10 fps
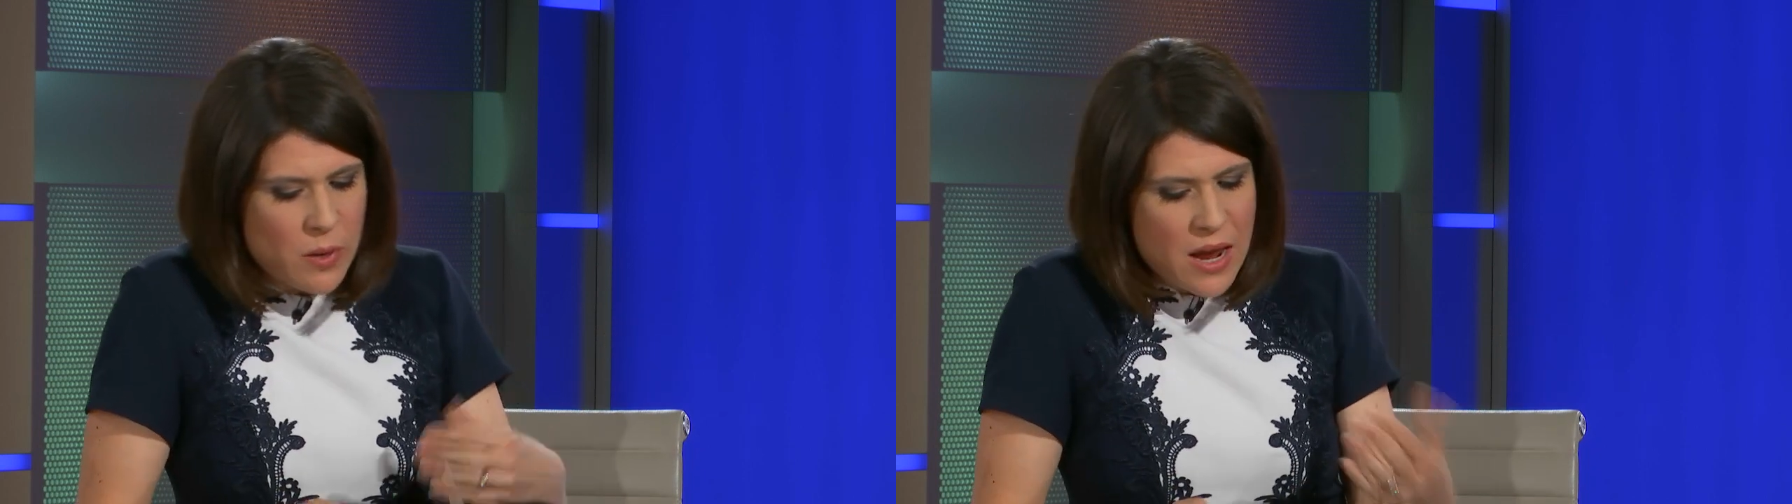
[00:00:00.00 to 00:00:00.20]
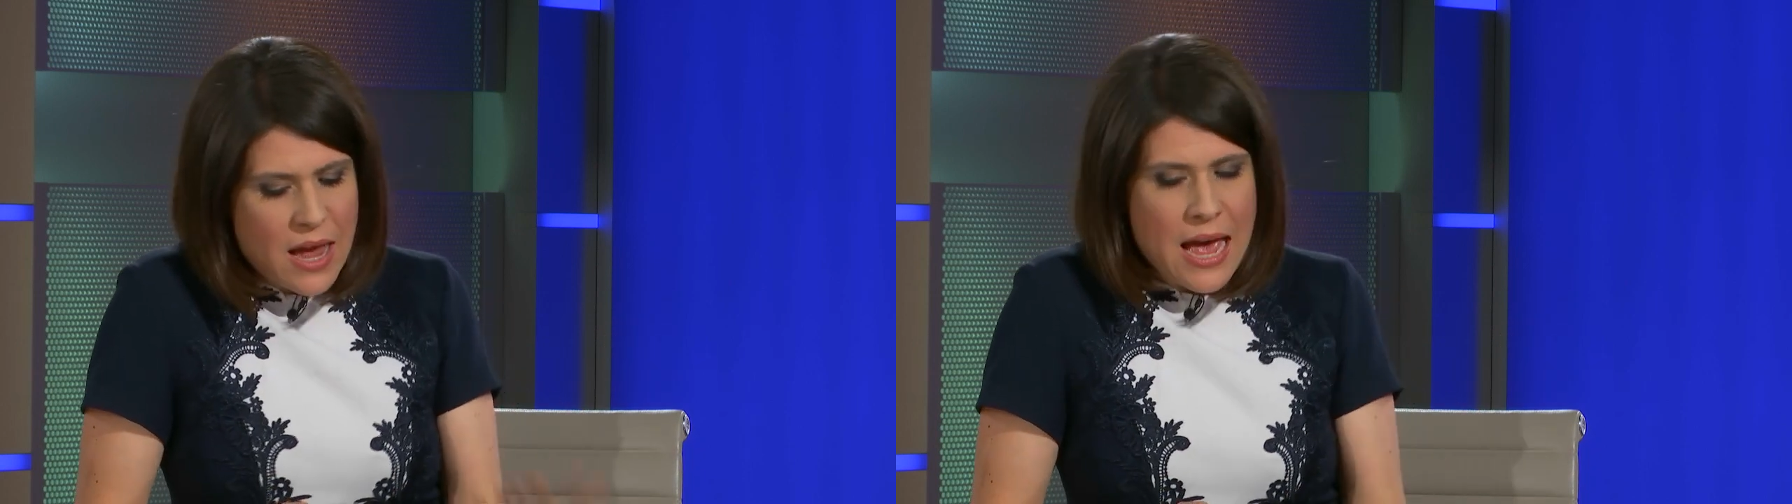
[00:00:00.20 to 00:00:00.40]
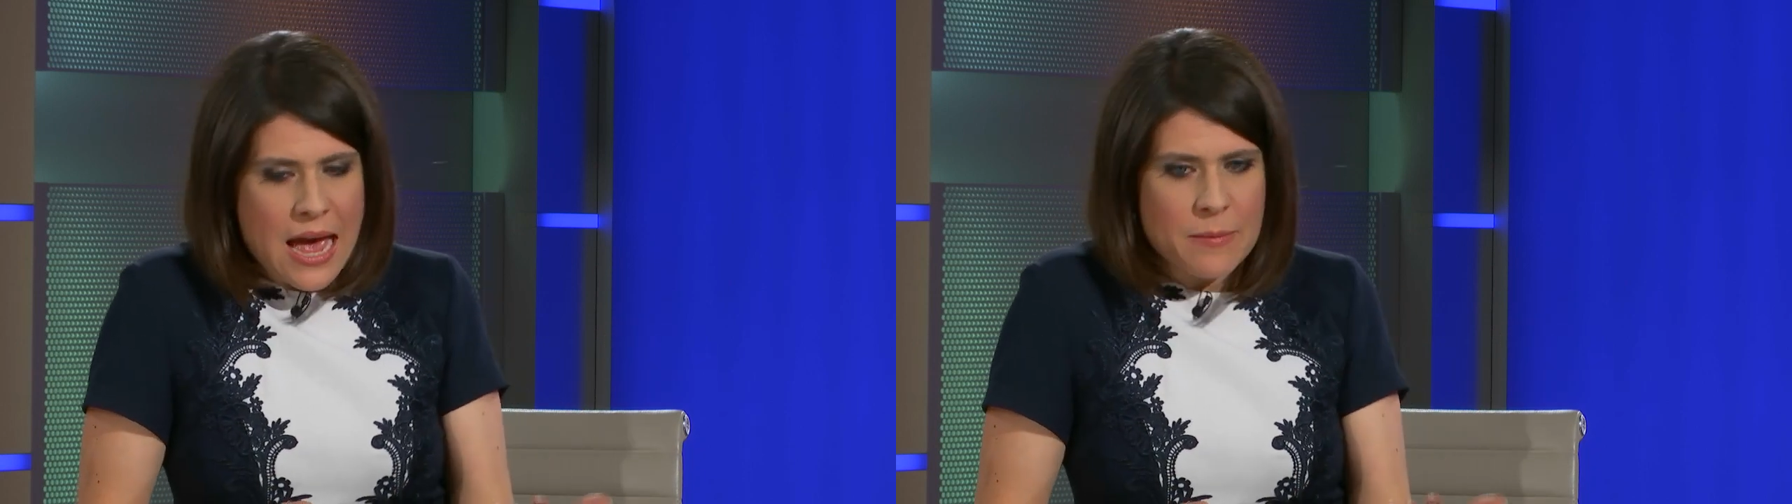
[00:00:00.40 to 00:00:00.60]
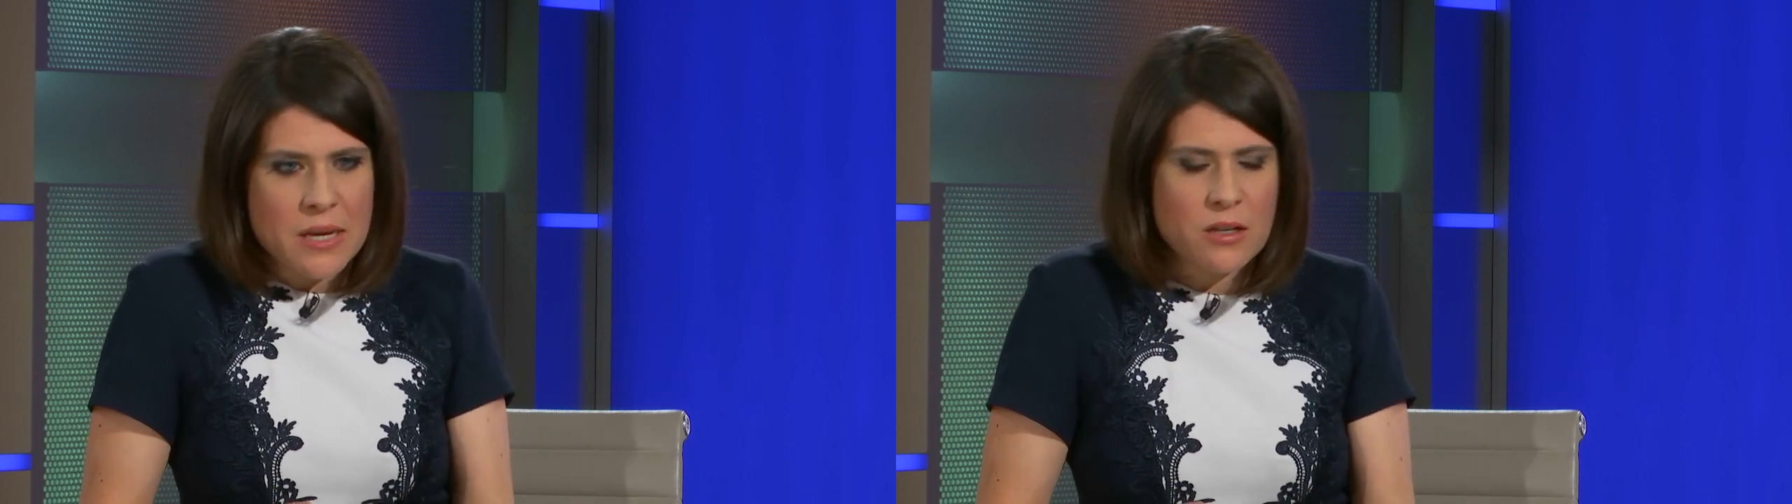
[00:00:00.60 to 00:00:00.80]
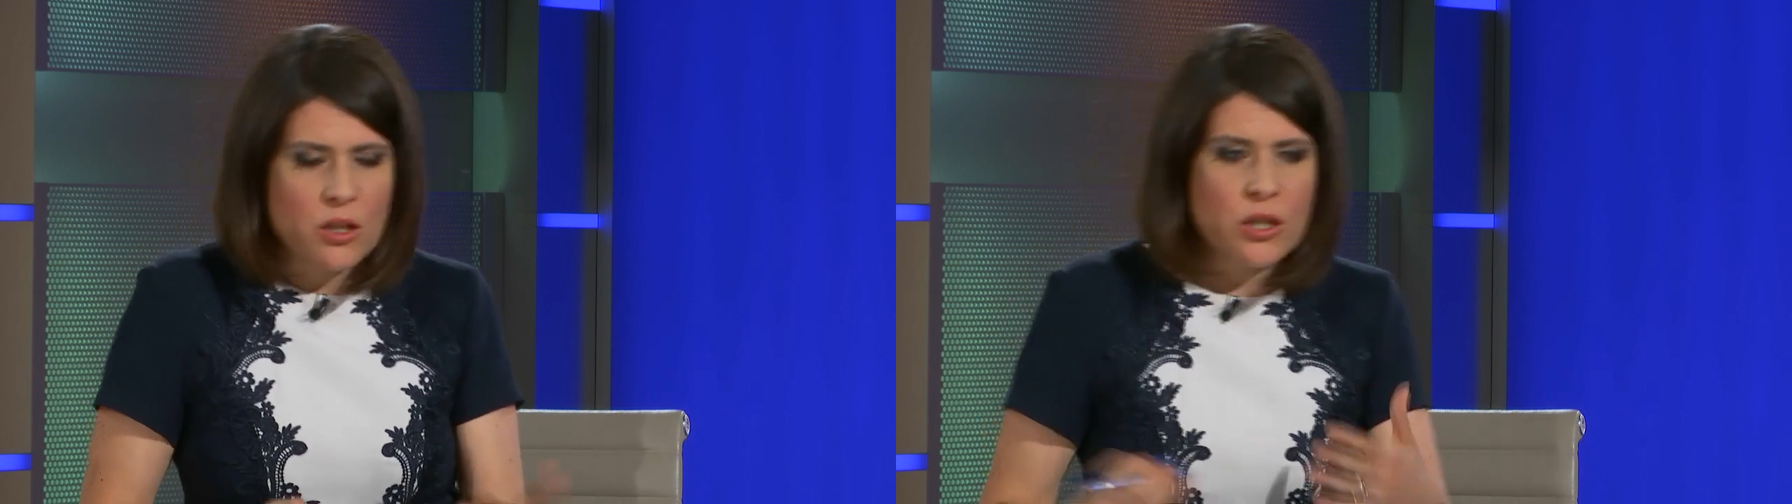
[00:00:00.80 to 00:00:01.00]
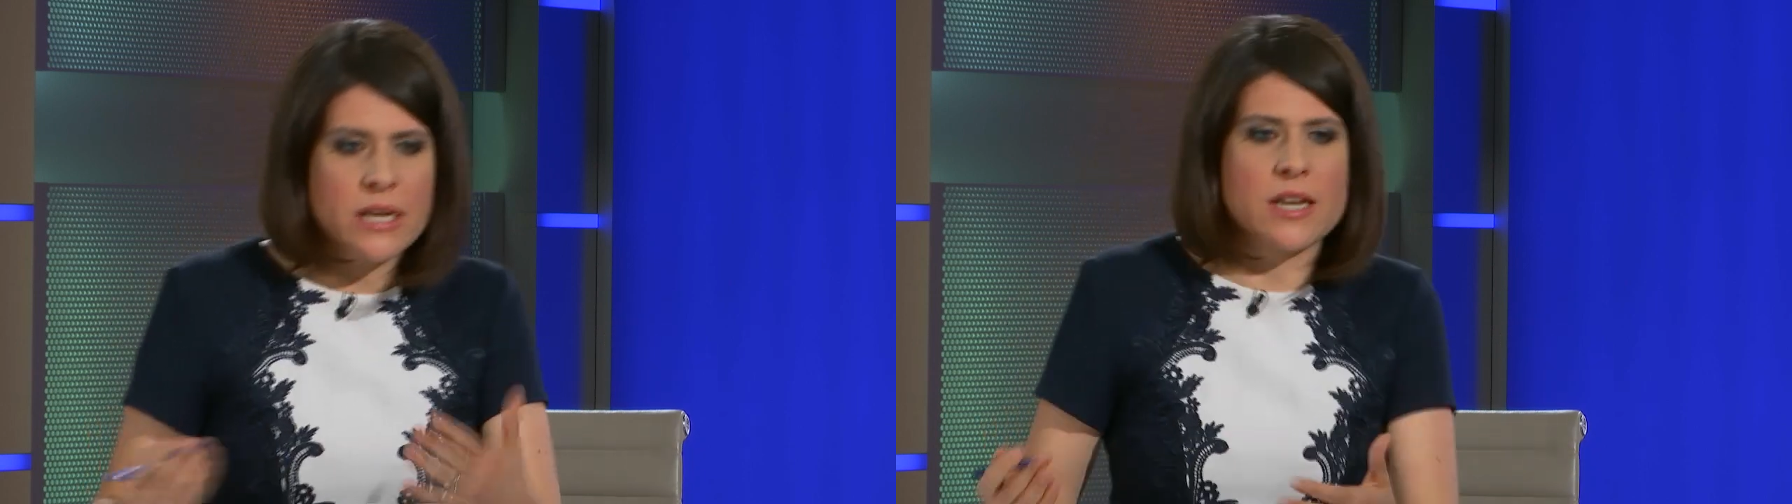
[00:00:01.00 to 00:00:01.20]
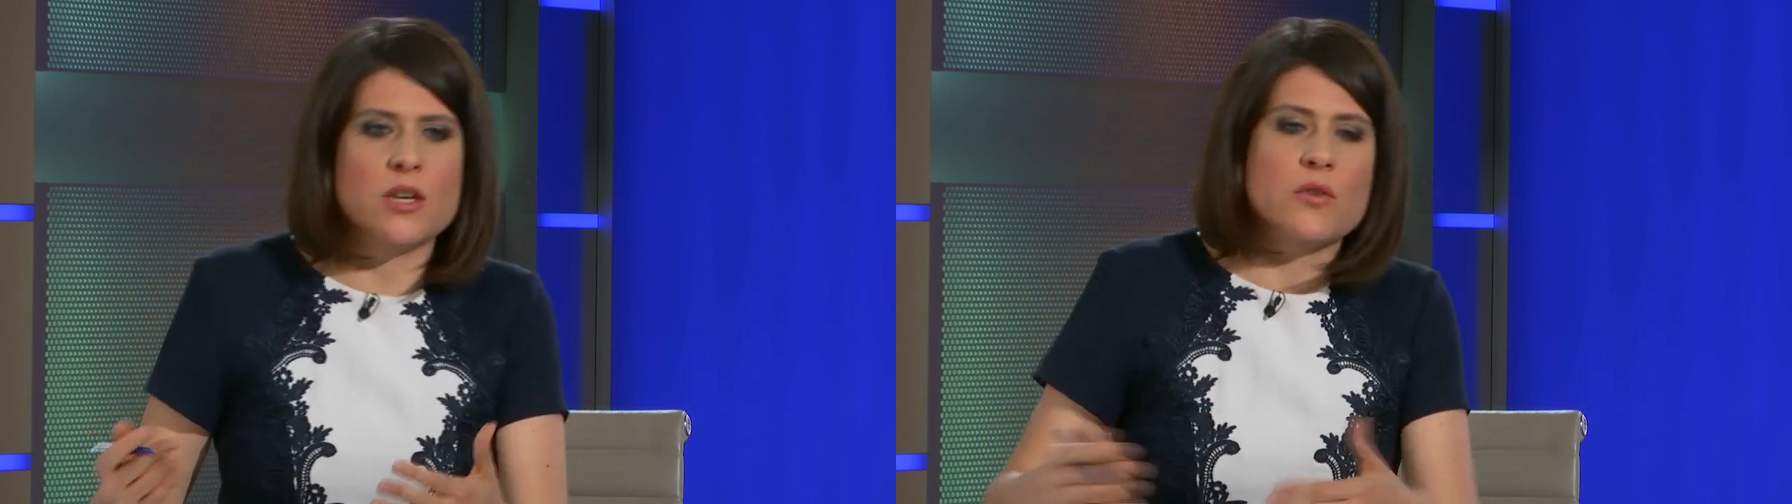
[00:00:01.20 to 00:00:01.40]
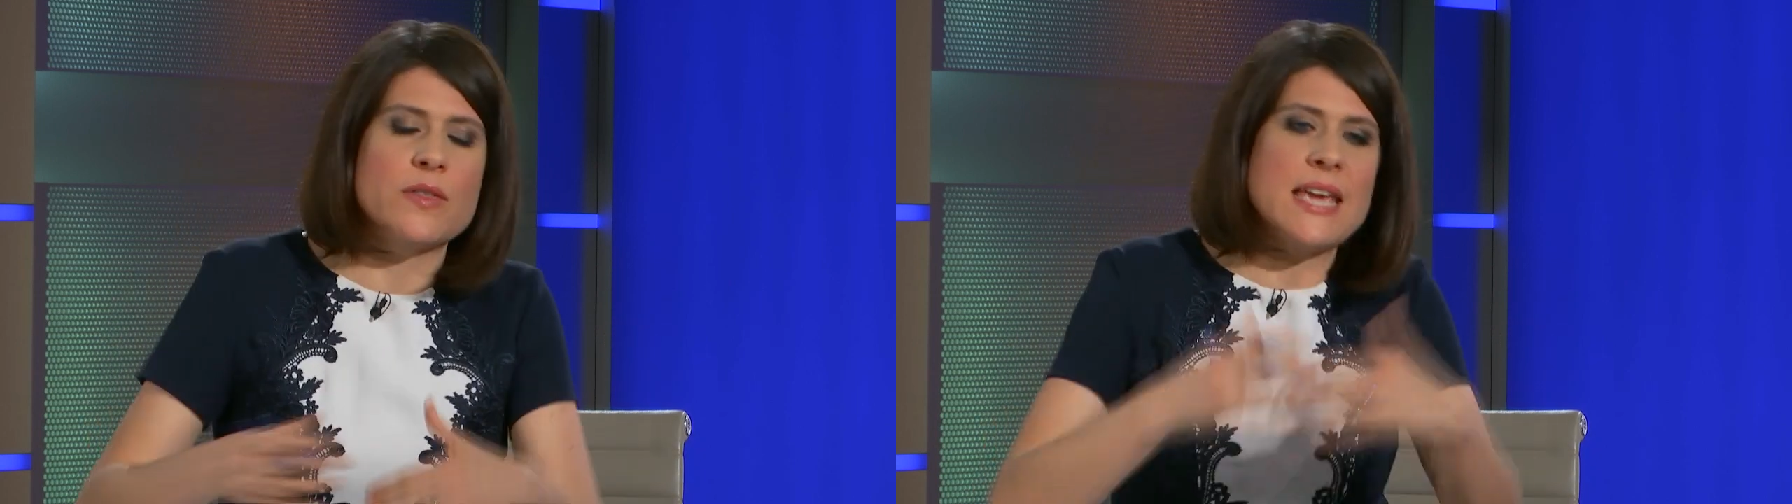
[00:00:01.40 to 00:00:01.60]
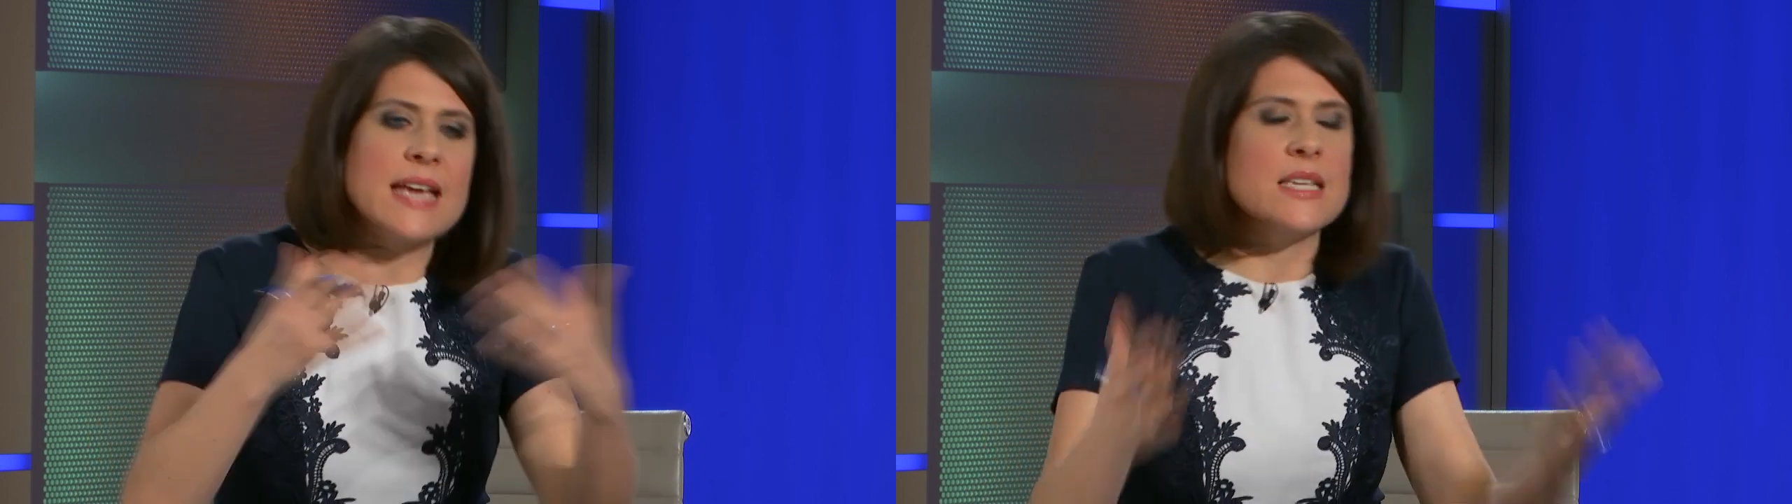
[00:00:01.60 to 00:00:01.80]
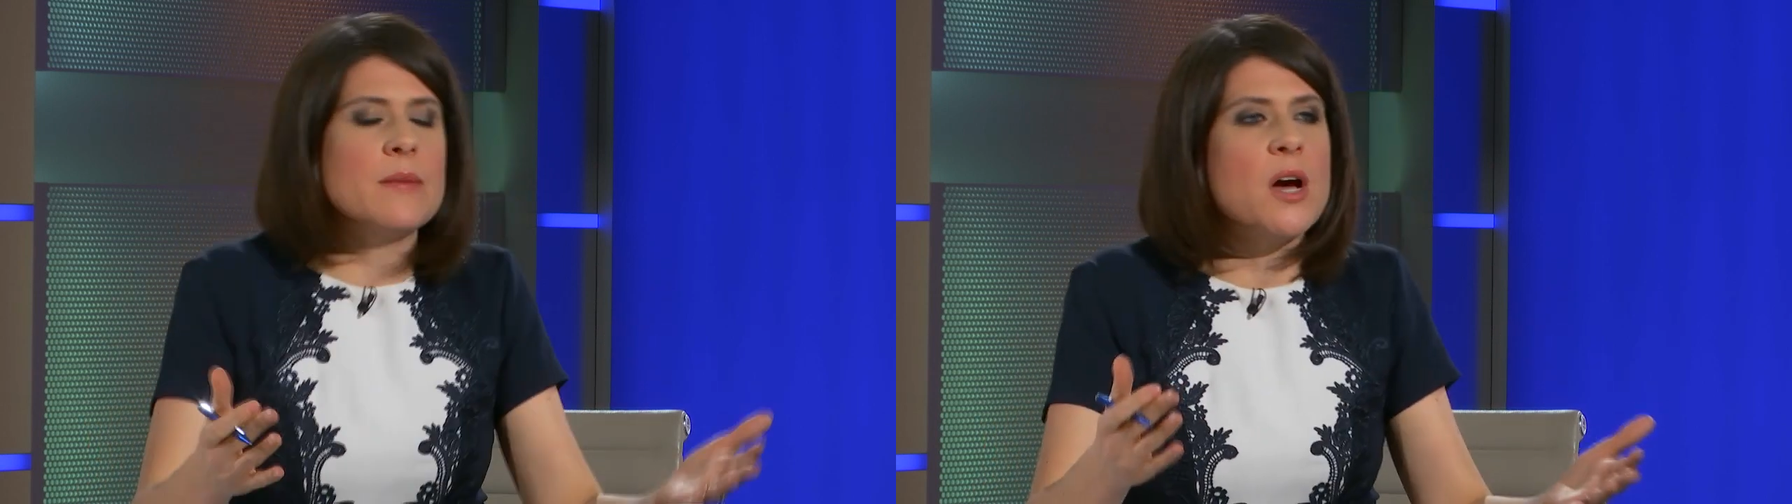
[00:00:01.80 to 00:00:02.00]
But I mean, look at it. You've got the
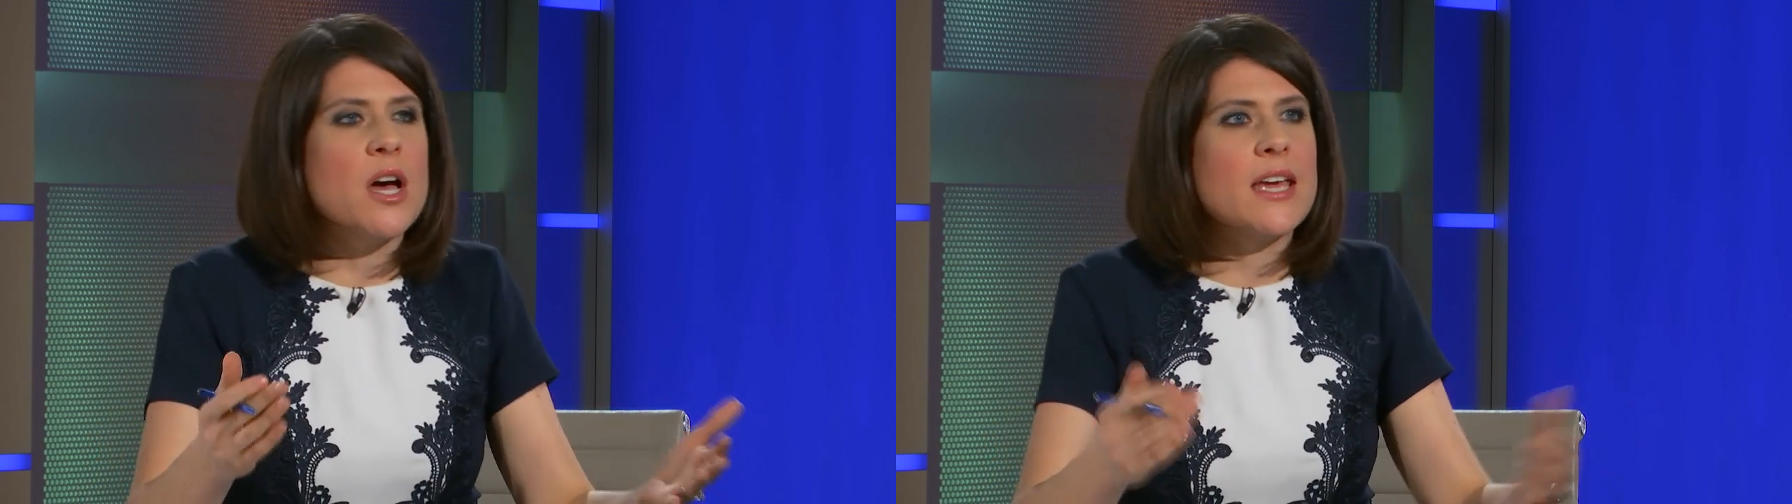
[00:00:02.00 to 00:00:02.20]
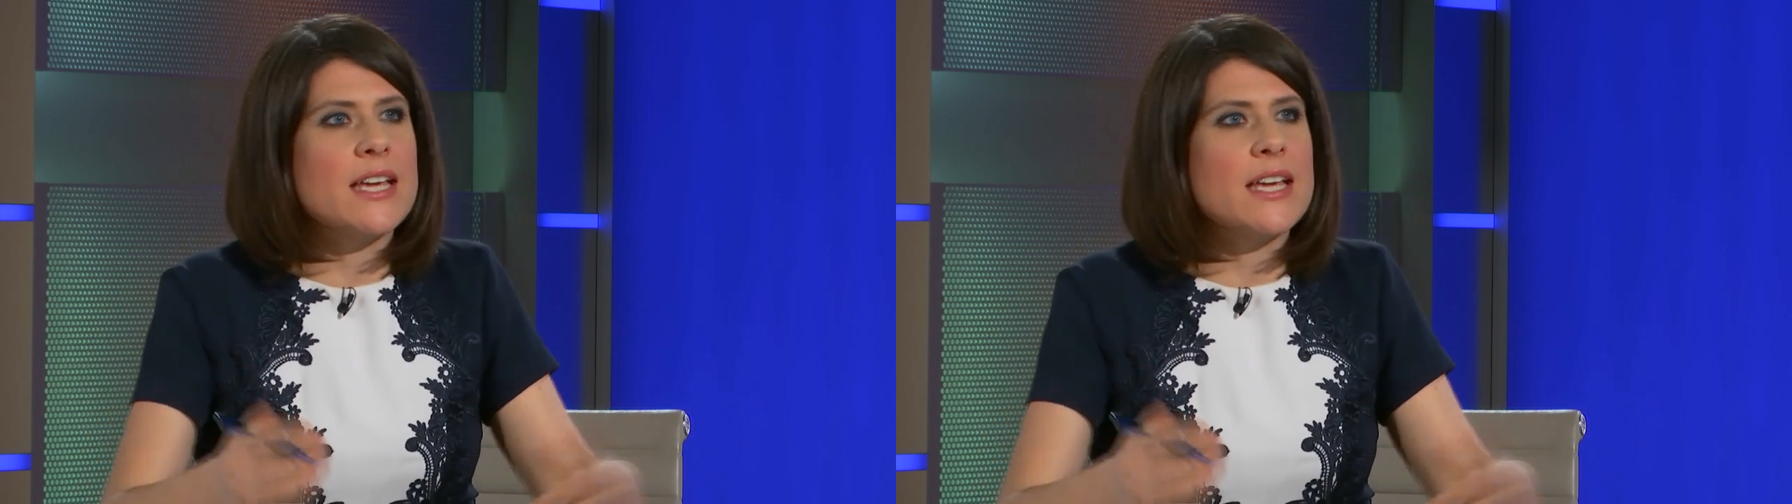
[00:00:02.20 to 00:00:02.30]
SMI.